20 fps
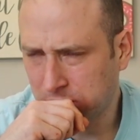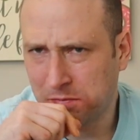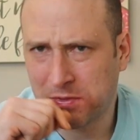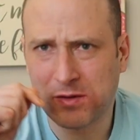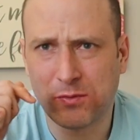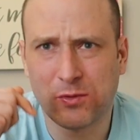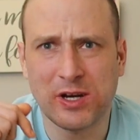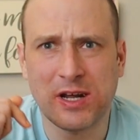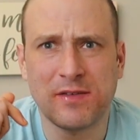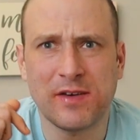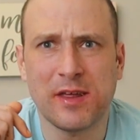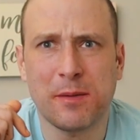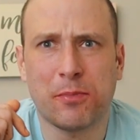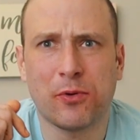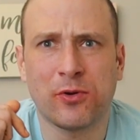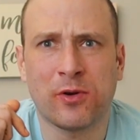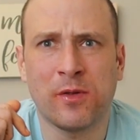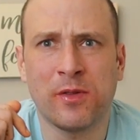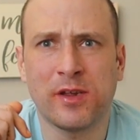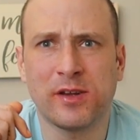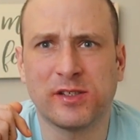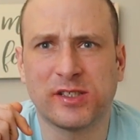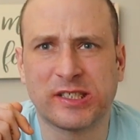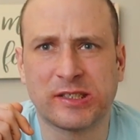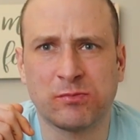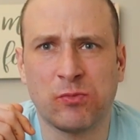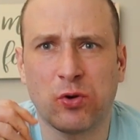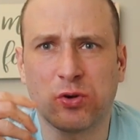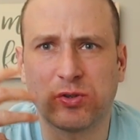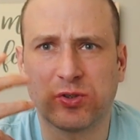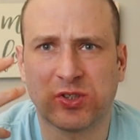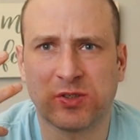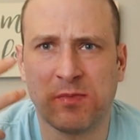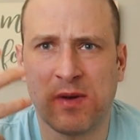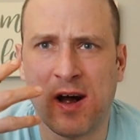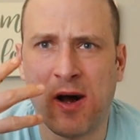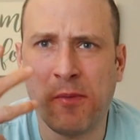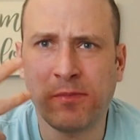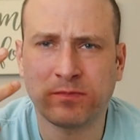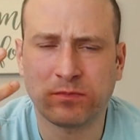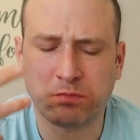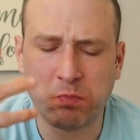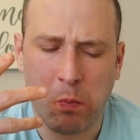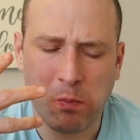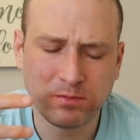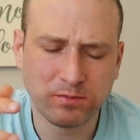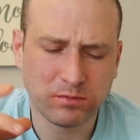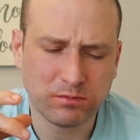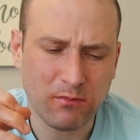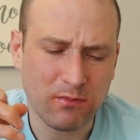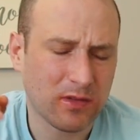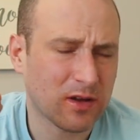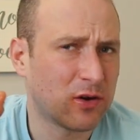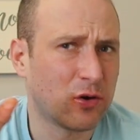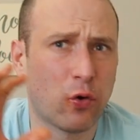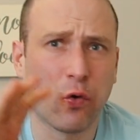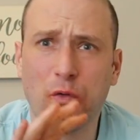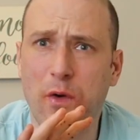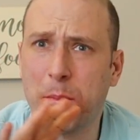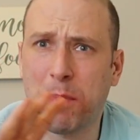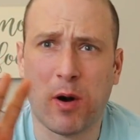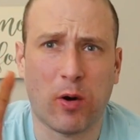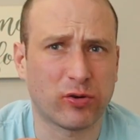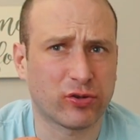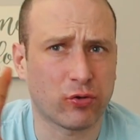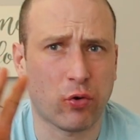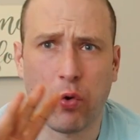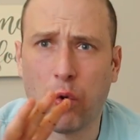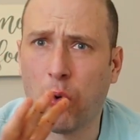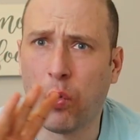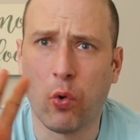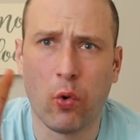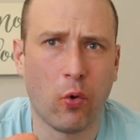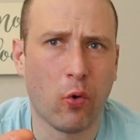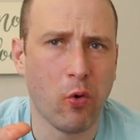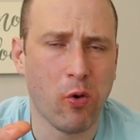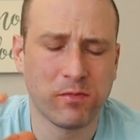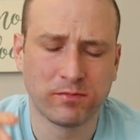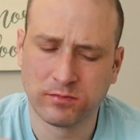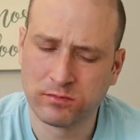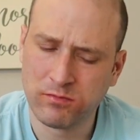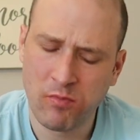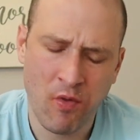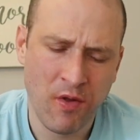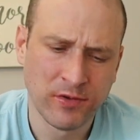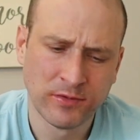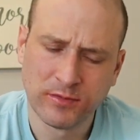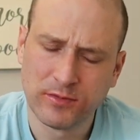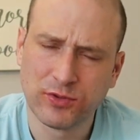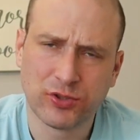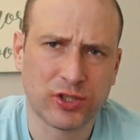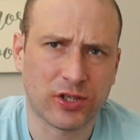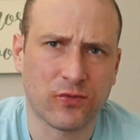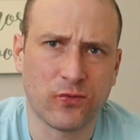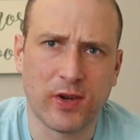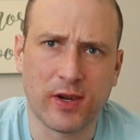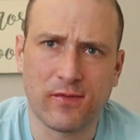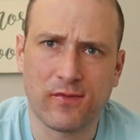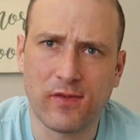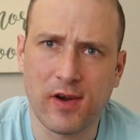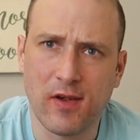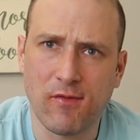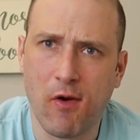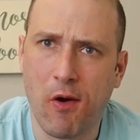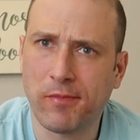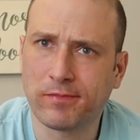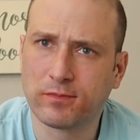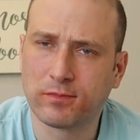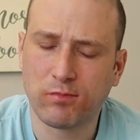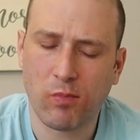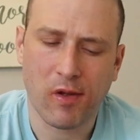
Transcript: But whatever they put on there, the smoky smell, it overpowers the whole chicken wing flavor.